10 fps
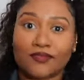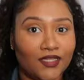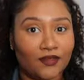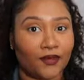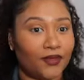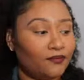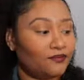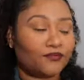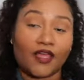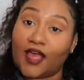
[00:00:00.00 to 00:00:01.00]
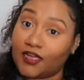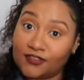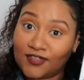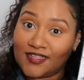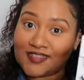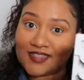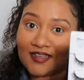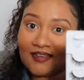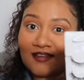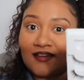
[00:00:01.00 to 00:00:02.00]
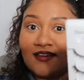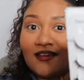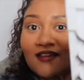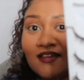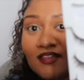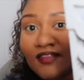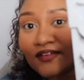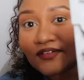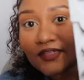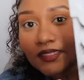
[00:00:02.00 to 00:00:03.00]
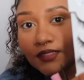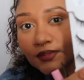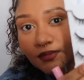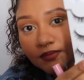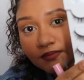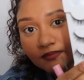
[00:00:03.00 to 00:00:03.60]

anyway as you can see they're really cute